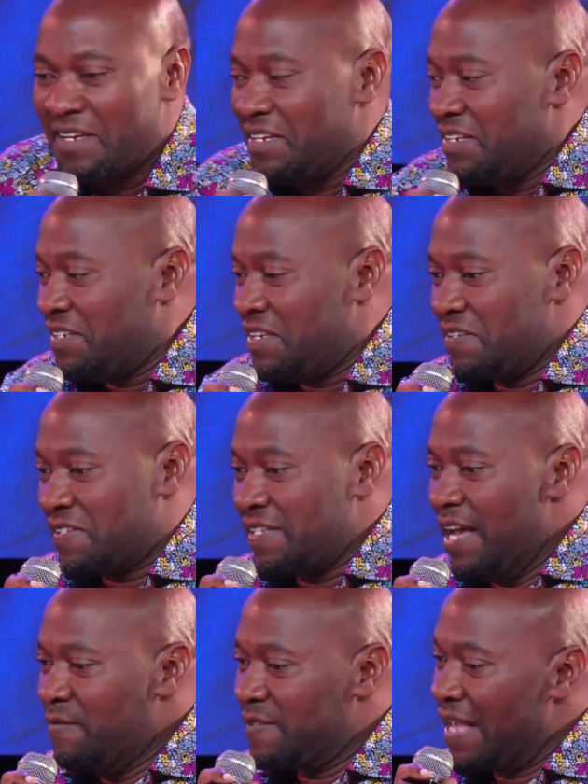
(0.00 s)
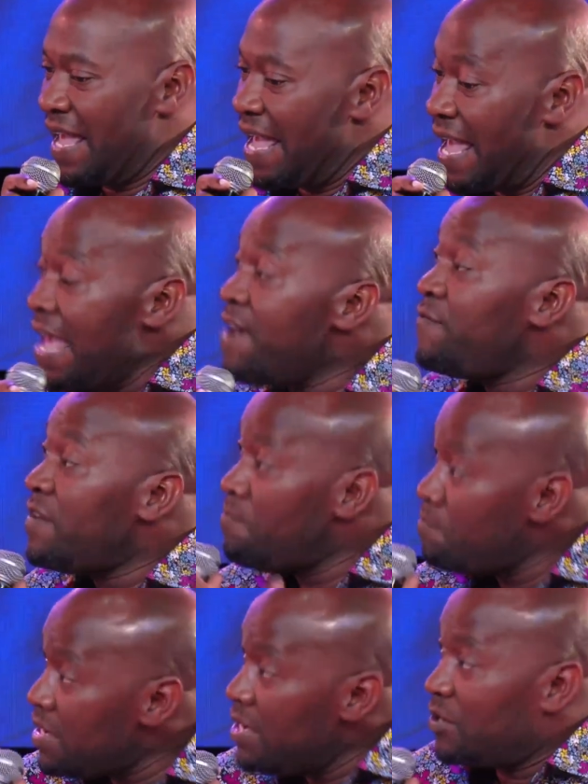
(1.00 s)
she serves a heavy
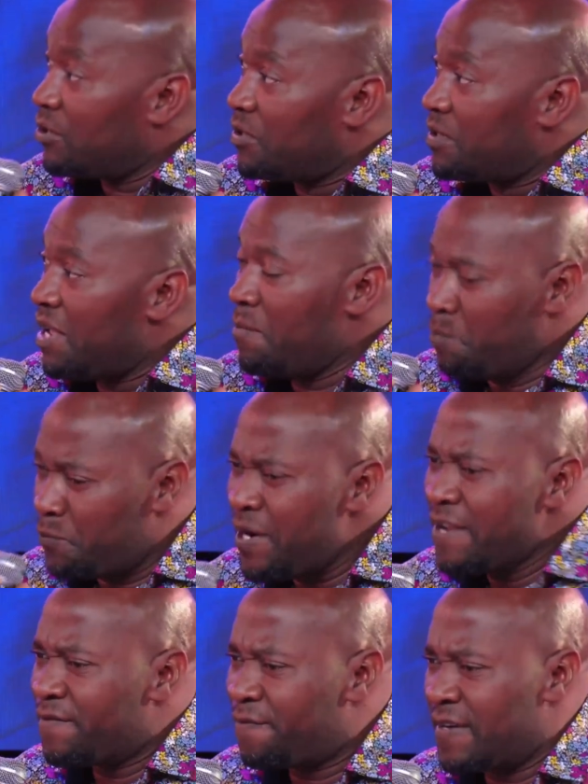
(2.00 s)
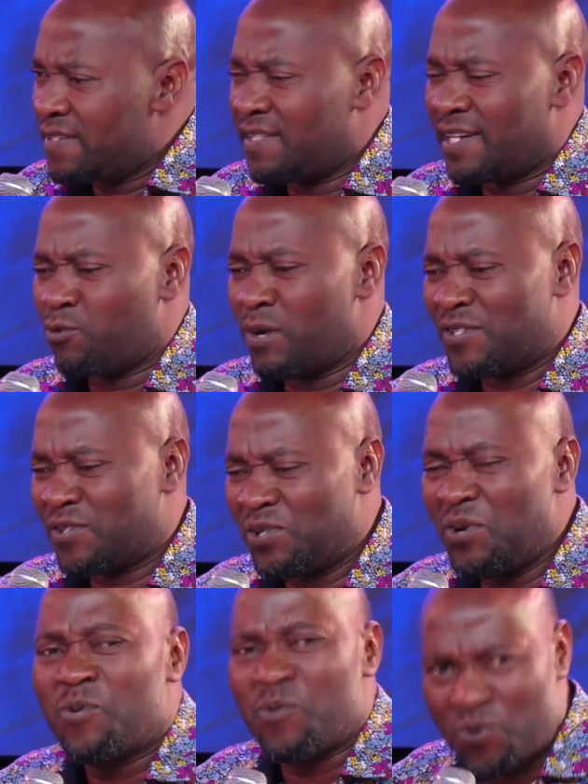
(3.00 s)
meal, a breakfast that was
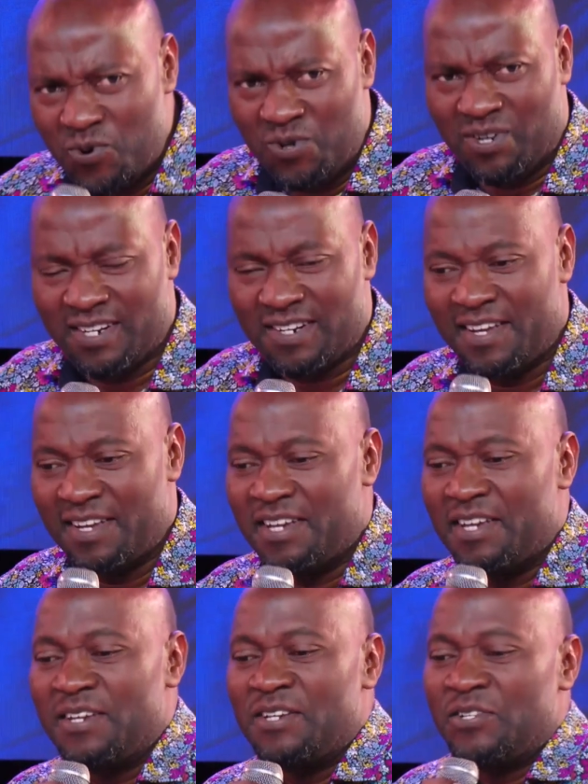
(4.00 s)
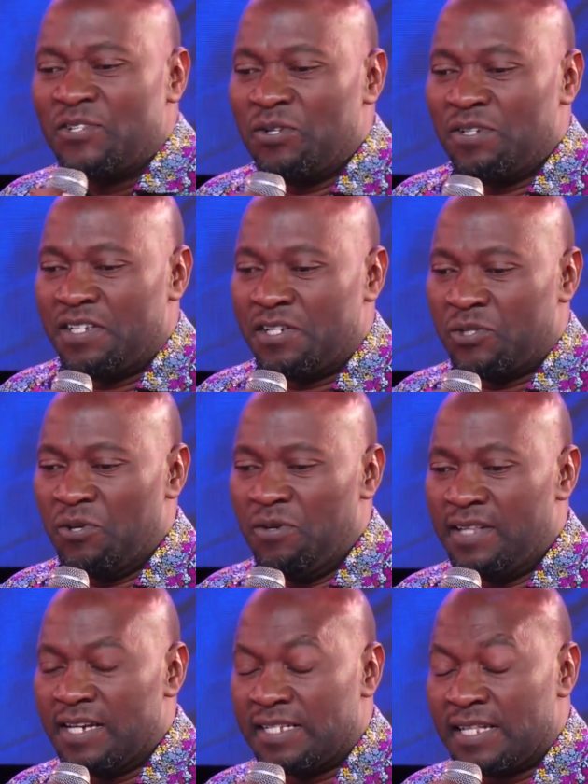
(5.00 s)
so cool. So she
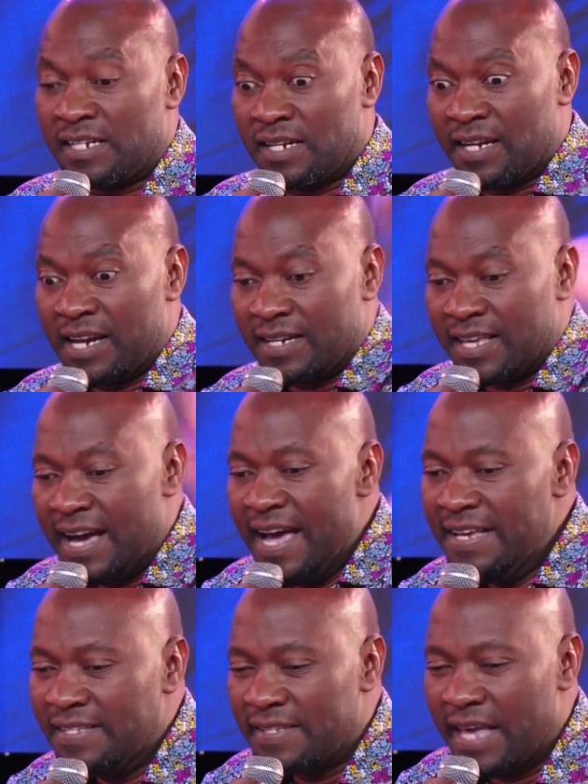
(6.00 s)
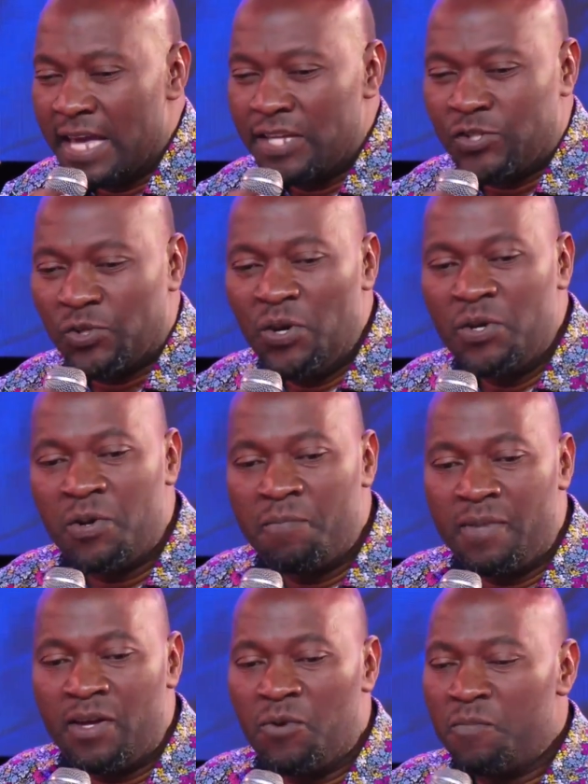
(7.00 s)
told us that, guys, enjoy your
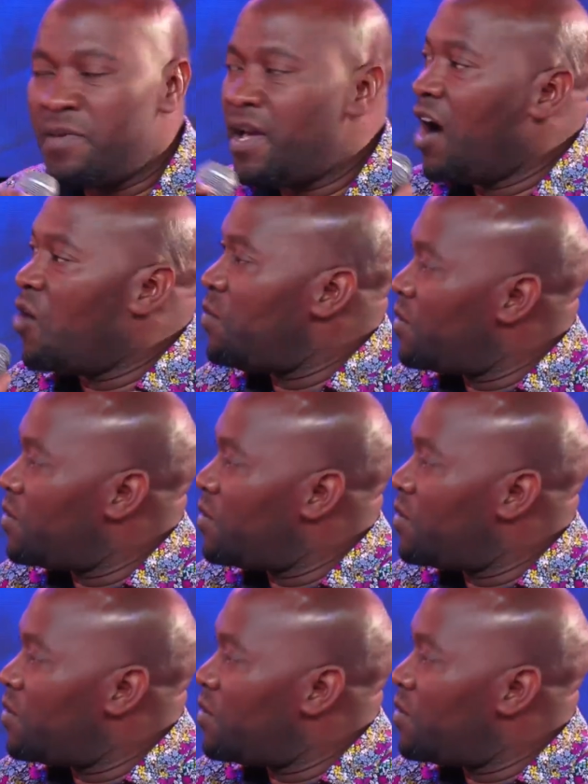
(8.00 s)
meal, me, I'll be